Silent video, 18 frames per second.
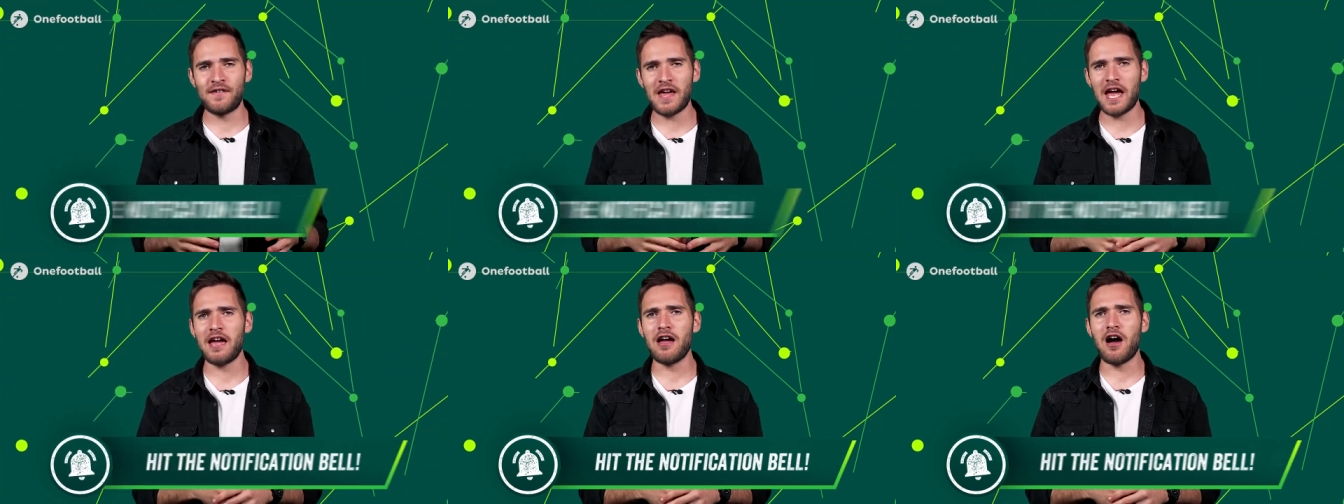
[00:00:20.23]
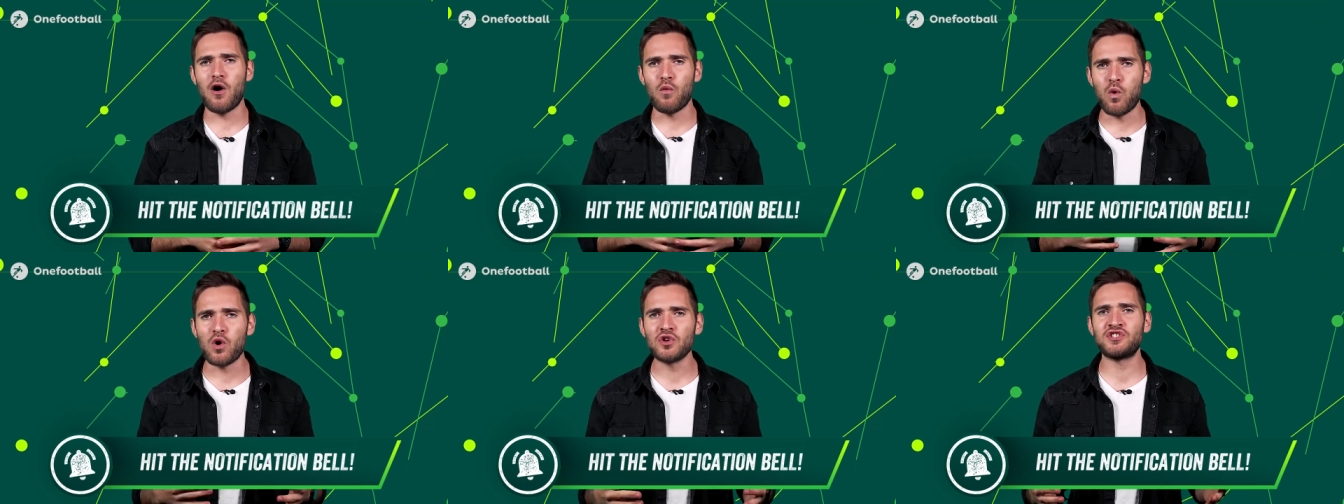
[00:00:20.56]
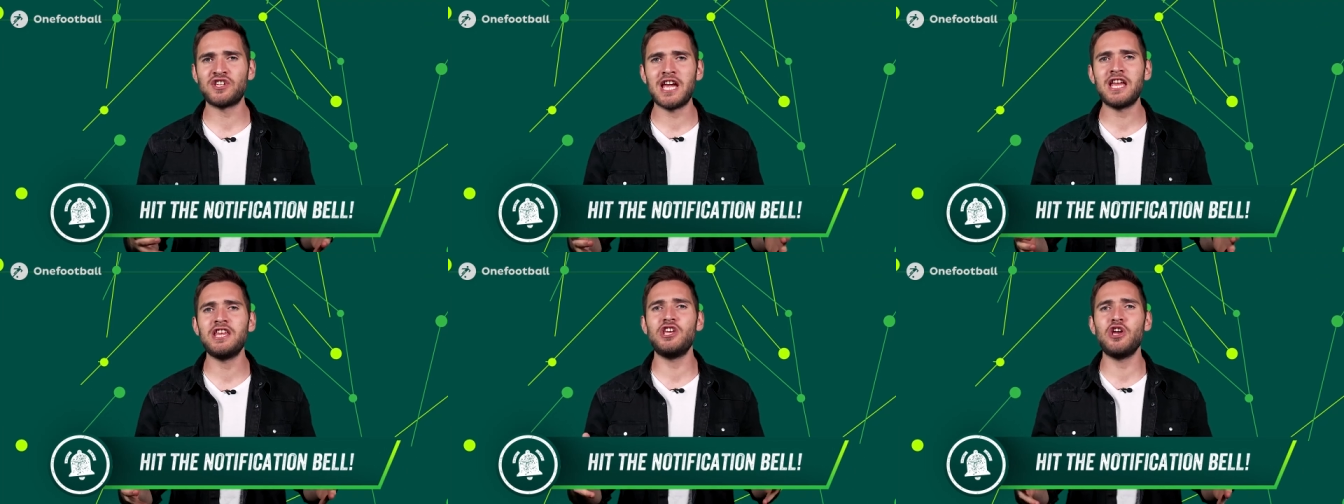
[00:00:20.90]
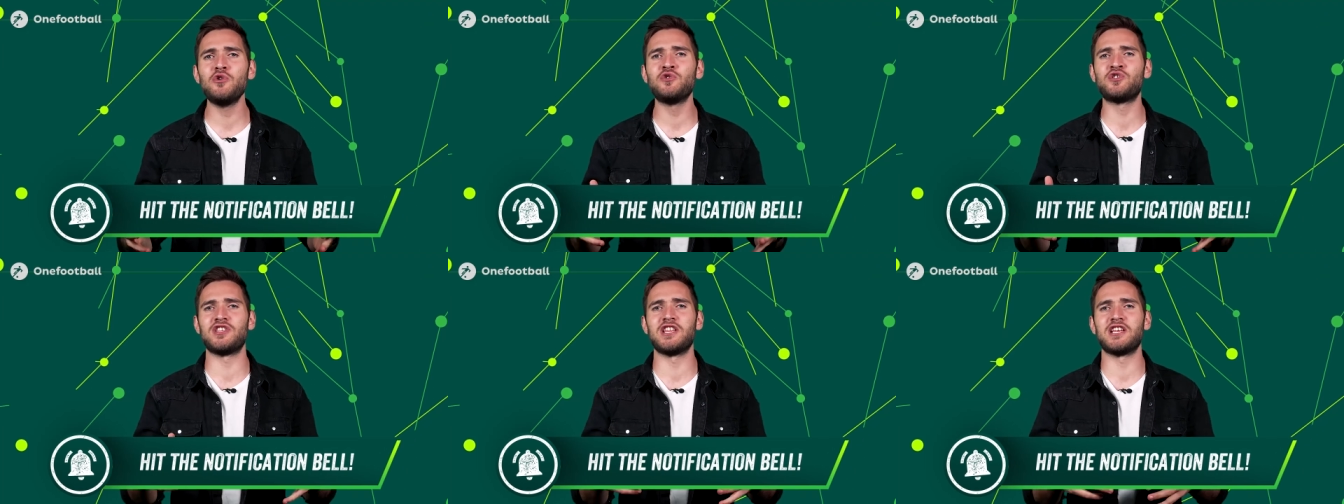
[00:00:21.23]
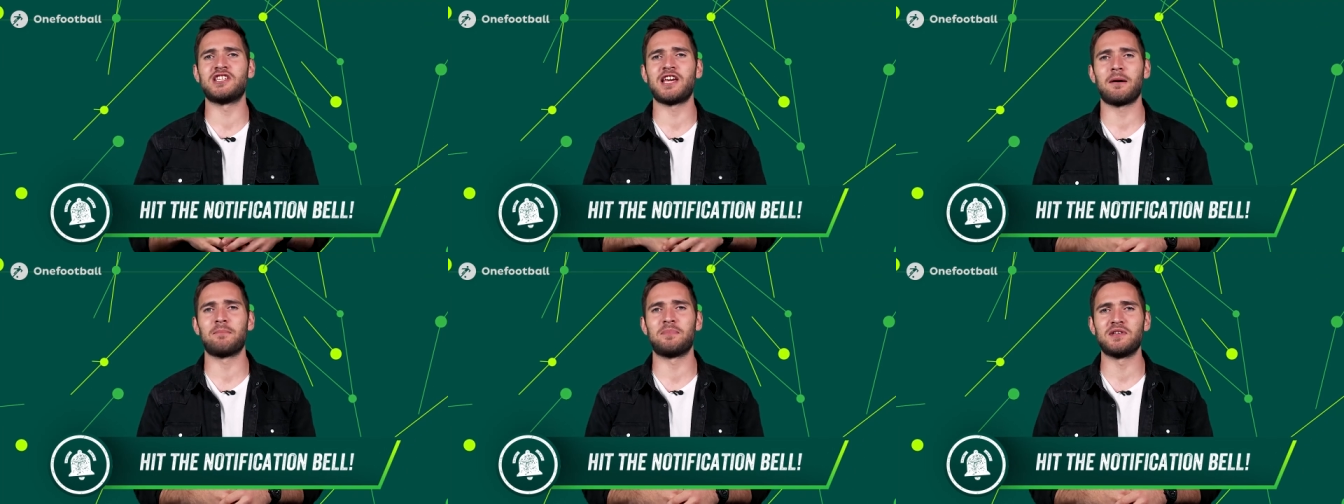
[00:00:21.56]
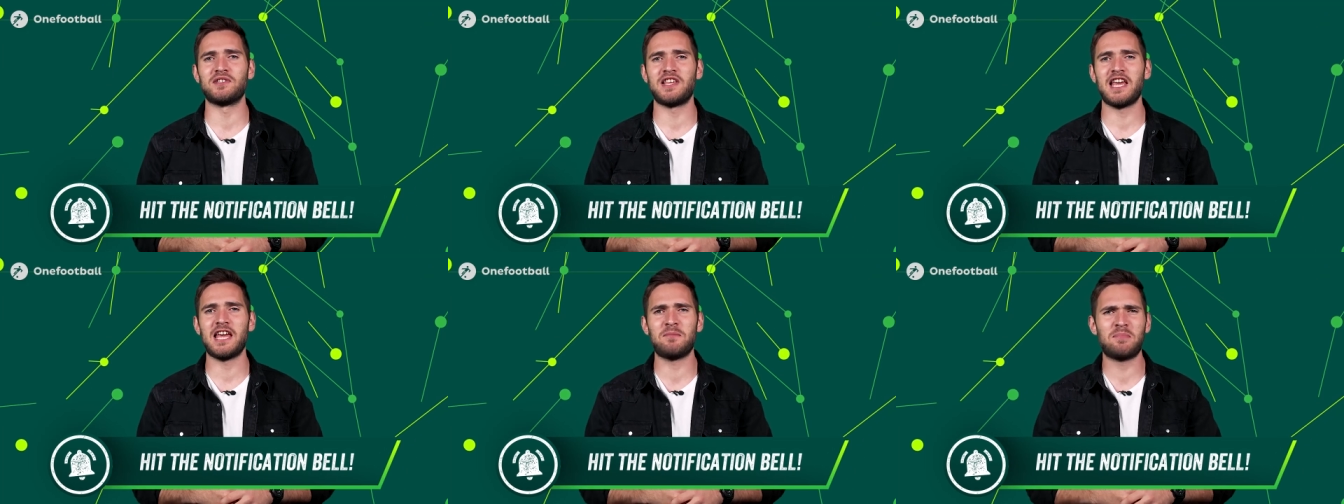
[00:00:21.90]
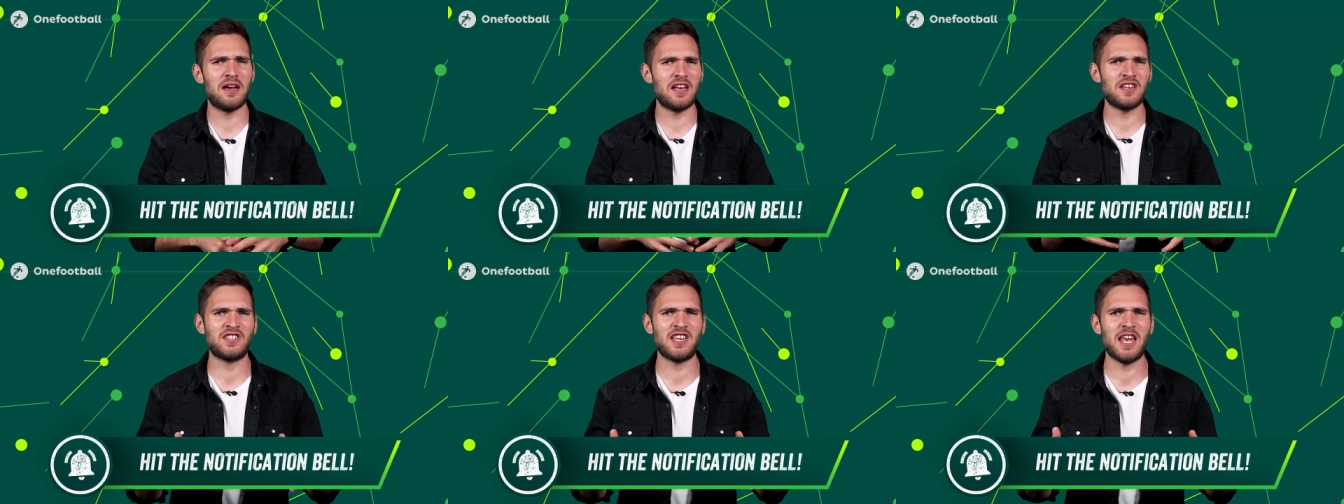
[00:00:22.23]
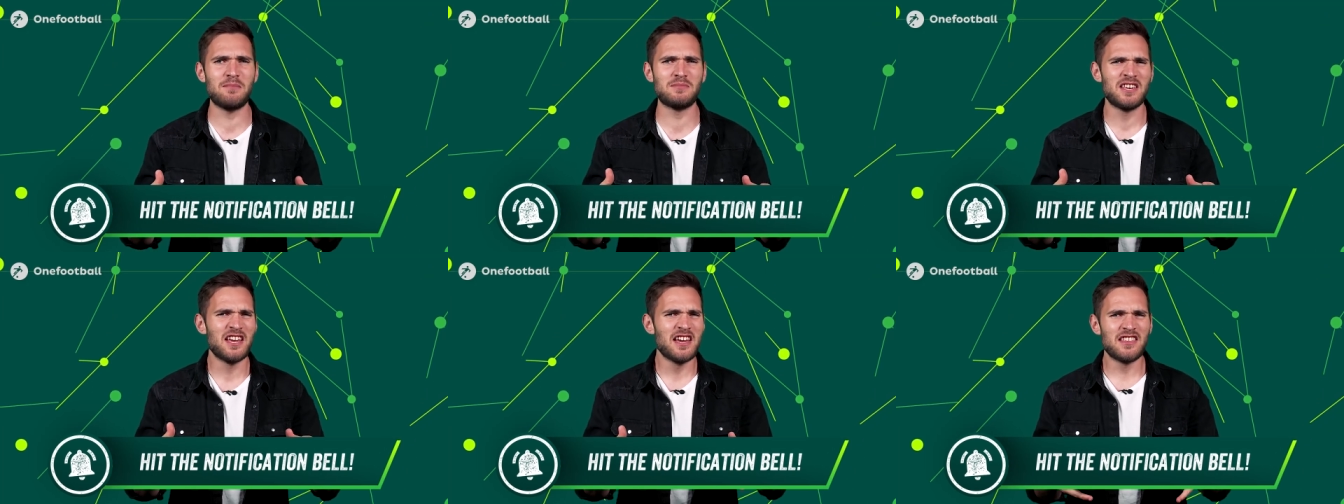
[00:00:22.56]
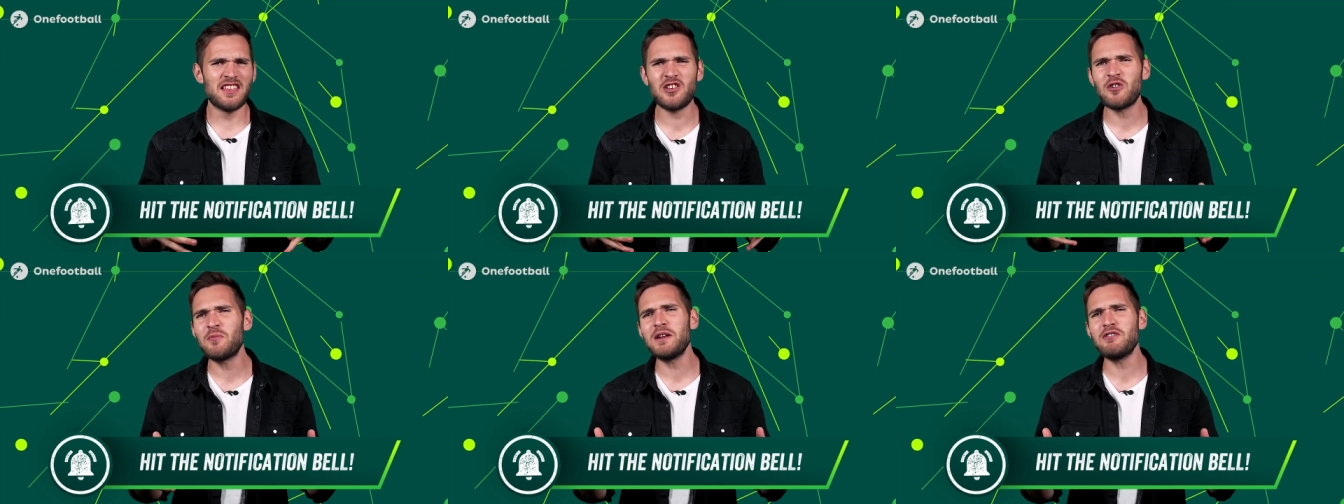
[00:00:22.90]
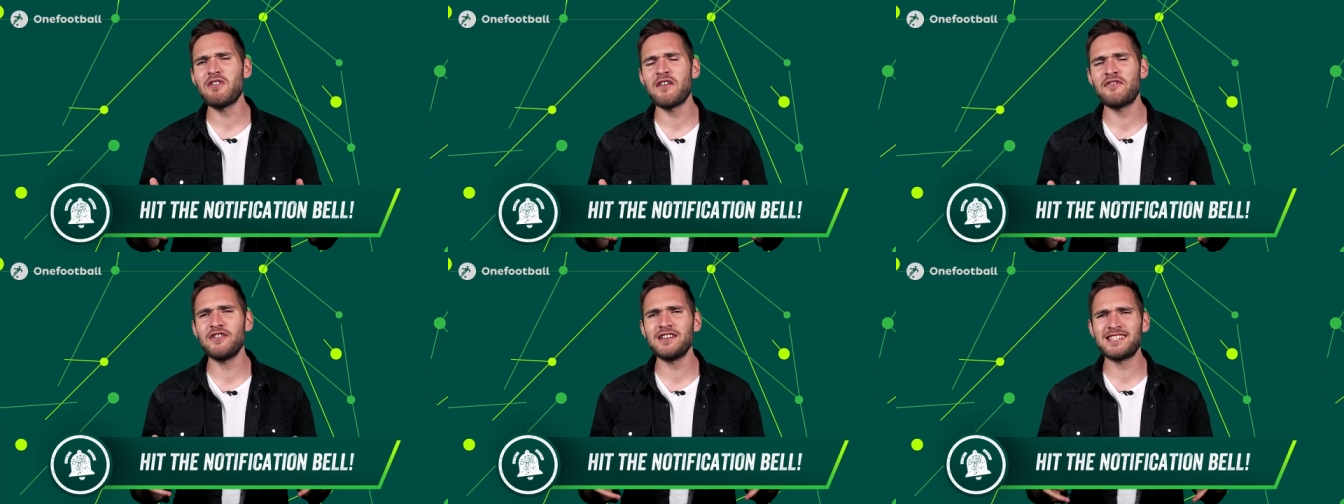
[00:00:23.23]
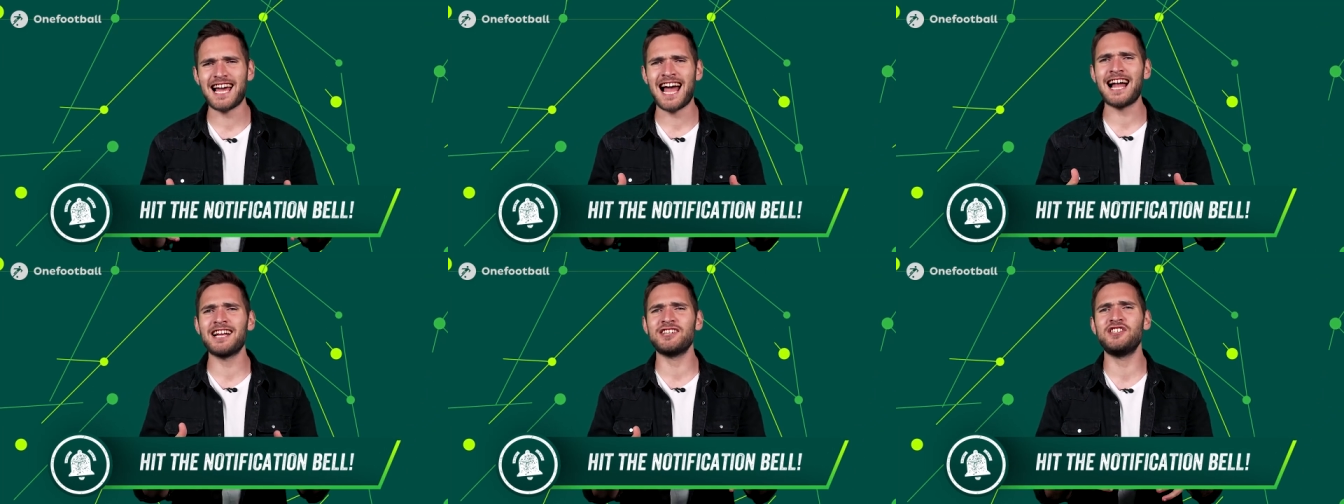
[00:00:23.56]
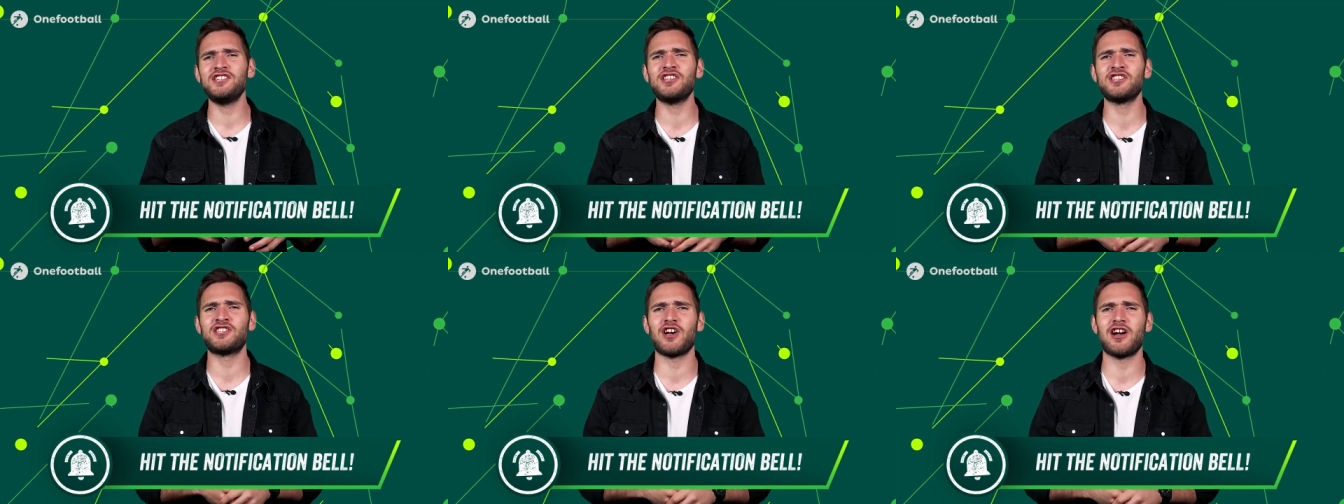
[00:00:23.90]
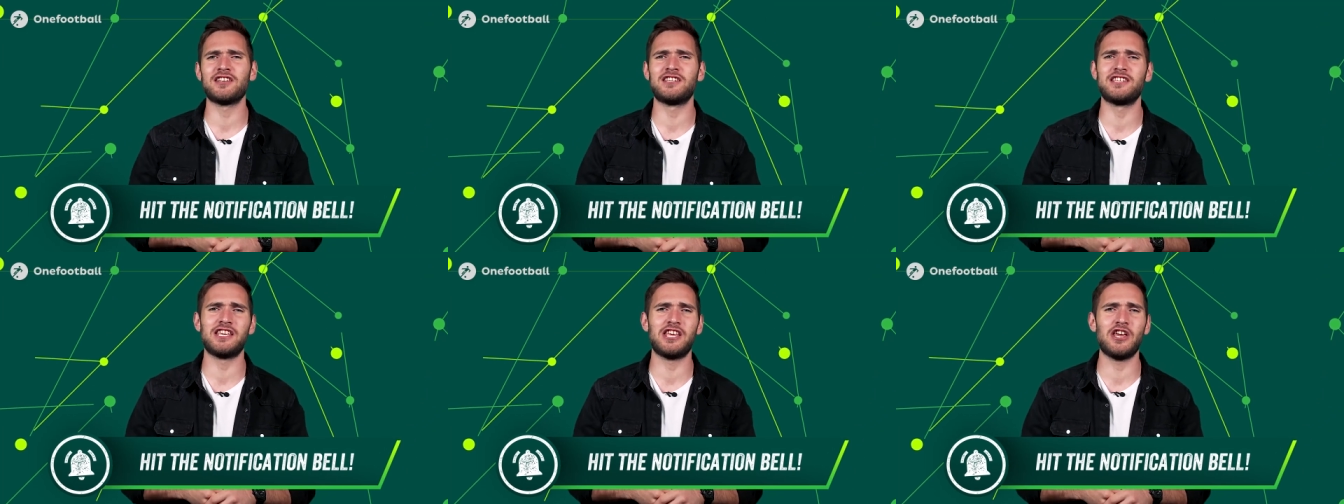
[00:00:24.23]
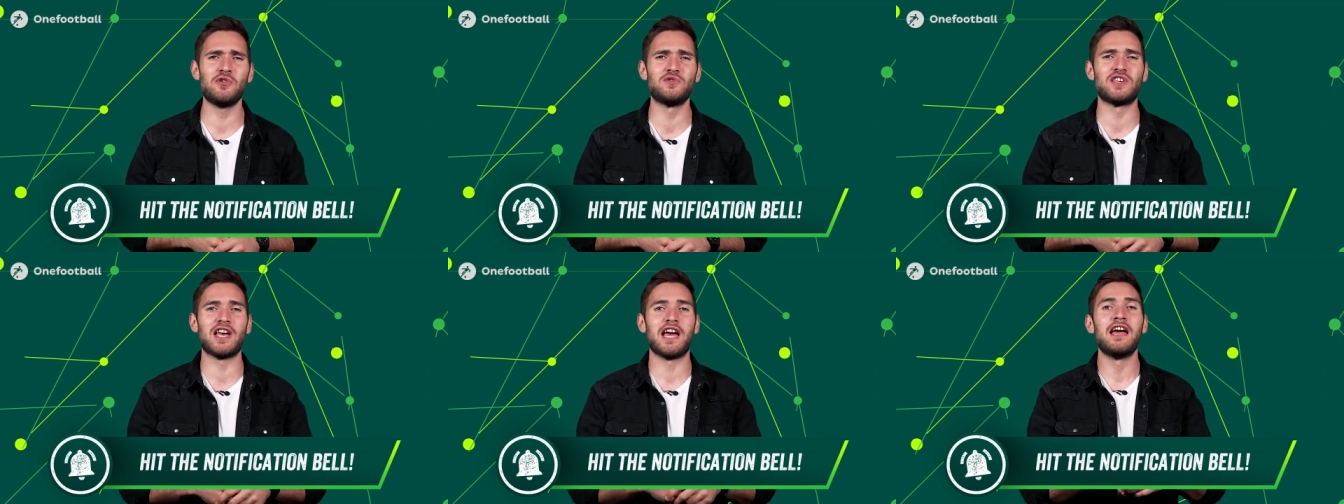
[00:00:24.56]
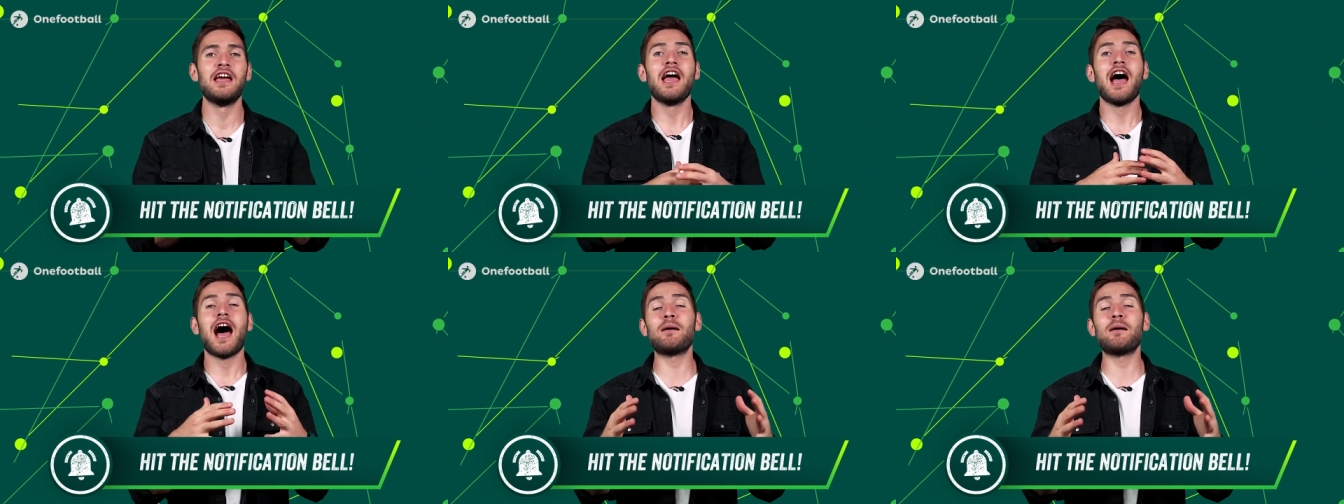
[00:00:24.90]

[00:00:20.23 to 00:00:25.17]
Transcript: VAR was in use in the Champions League, but it seems that not many referees actually decided to use it.